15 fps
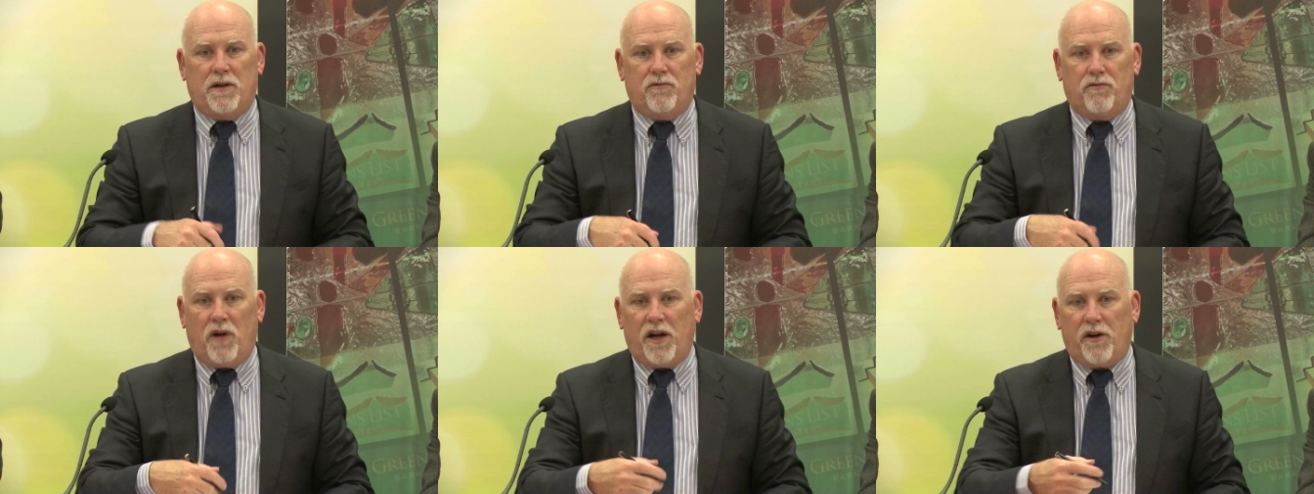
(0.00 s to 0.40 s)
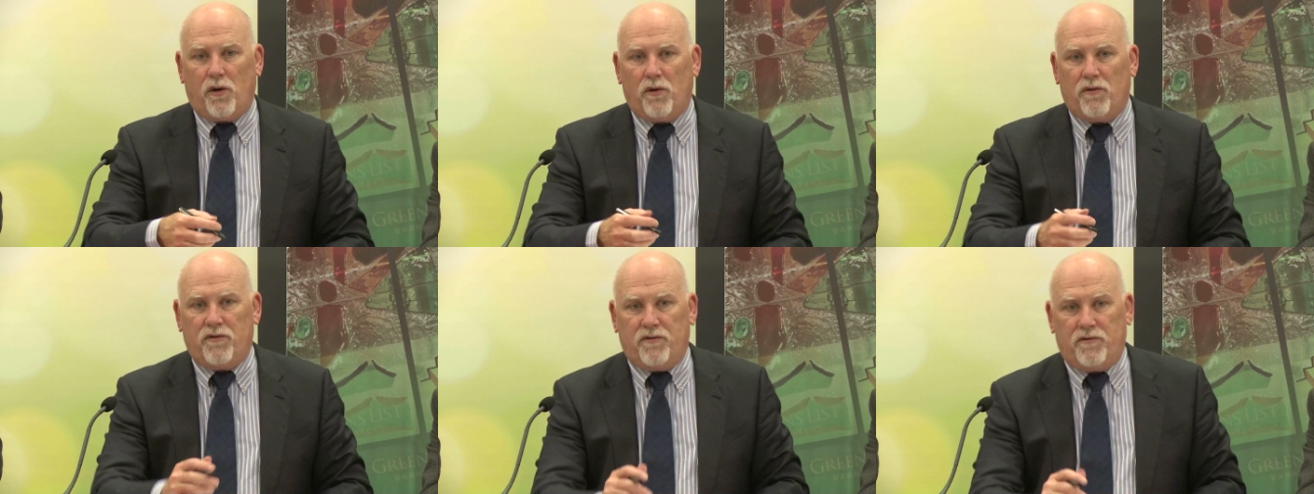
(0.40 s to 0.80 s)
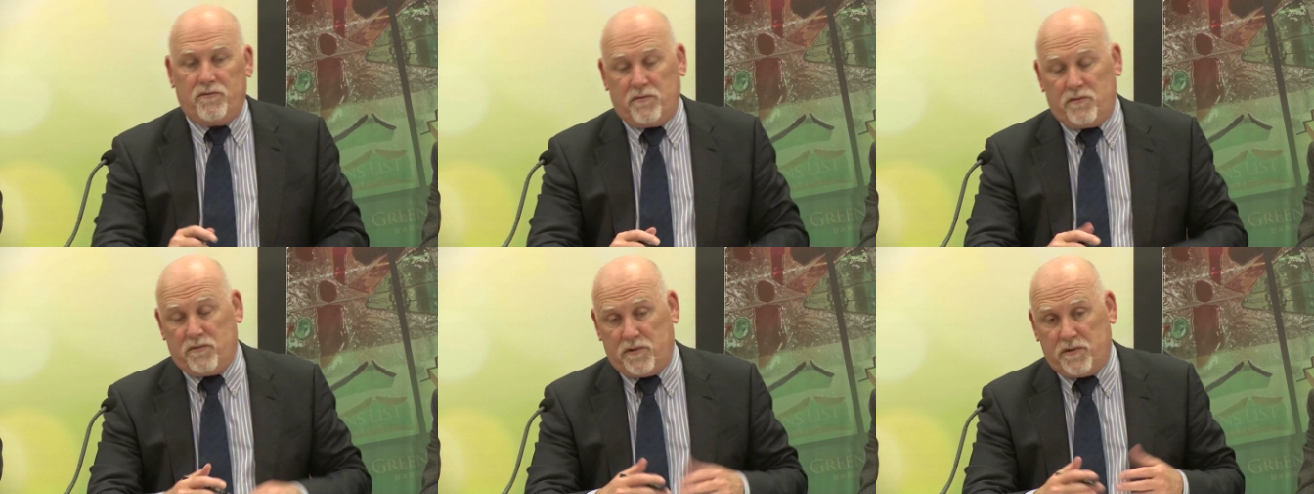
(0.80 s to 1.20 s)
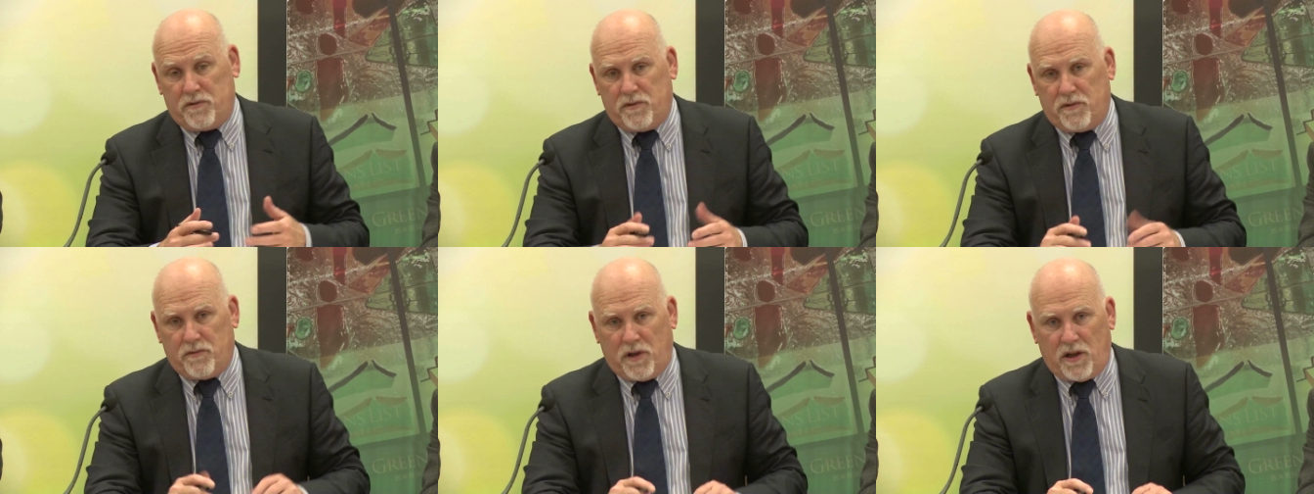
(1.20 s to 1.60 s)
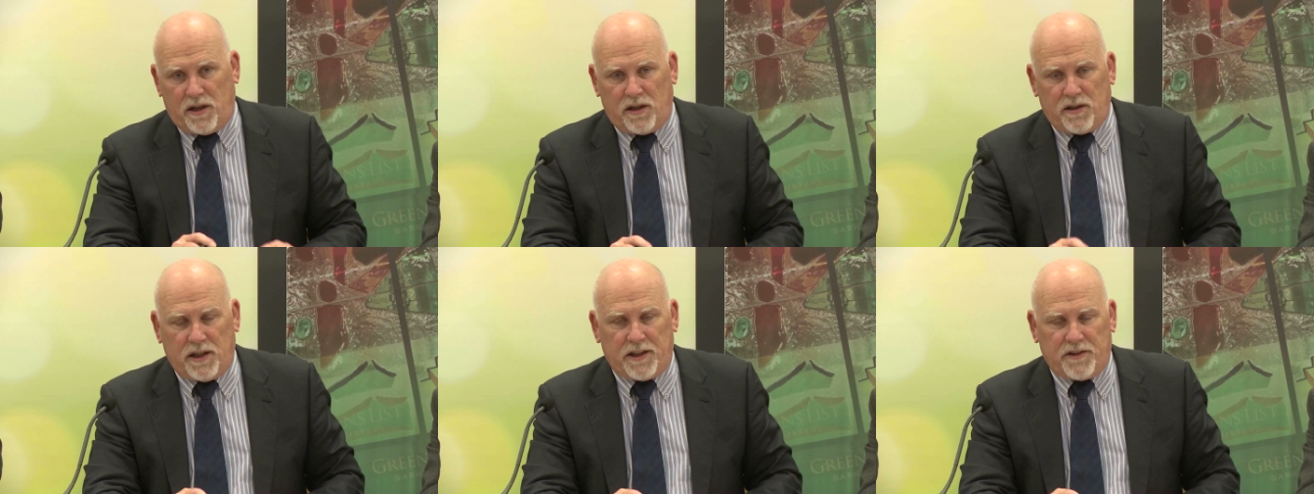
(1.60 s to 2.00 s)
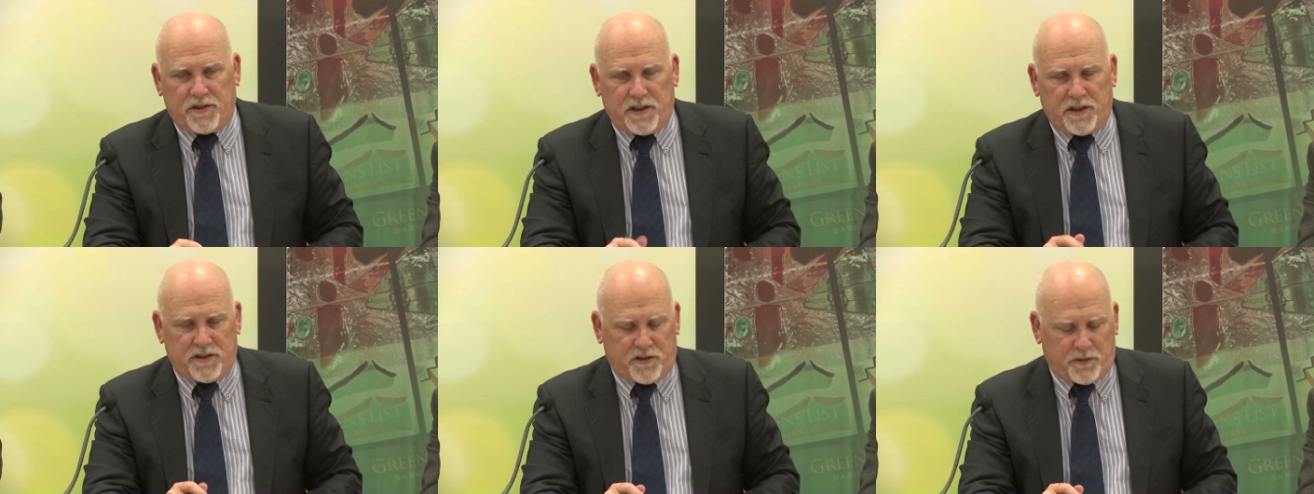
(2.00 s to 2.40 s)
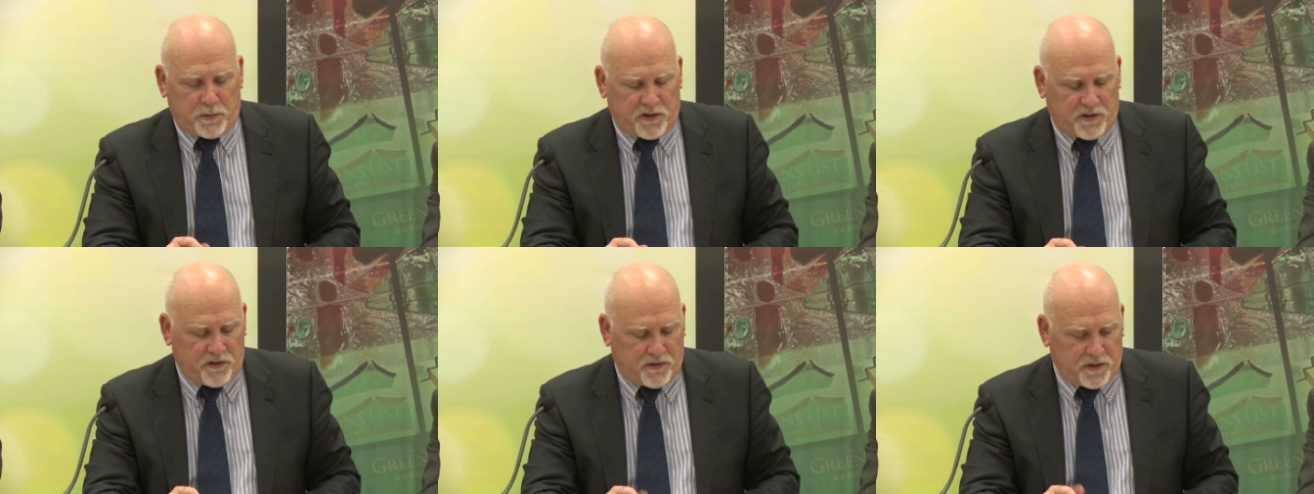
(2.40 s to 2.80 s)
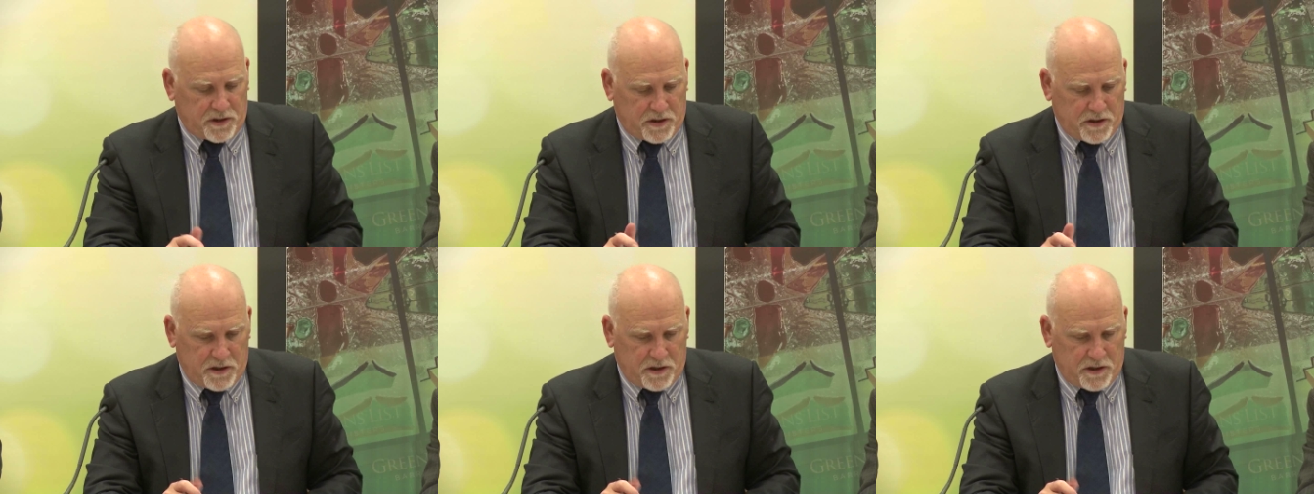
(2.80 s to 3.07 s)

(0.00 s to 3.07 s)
run of lengthy and specific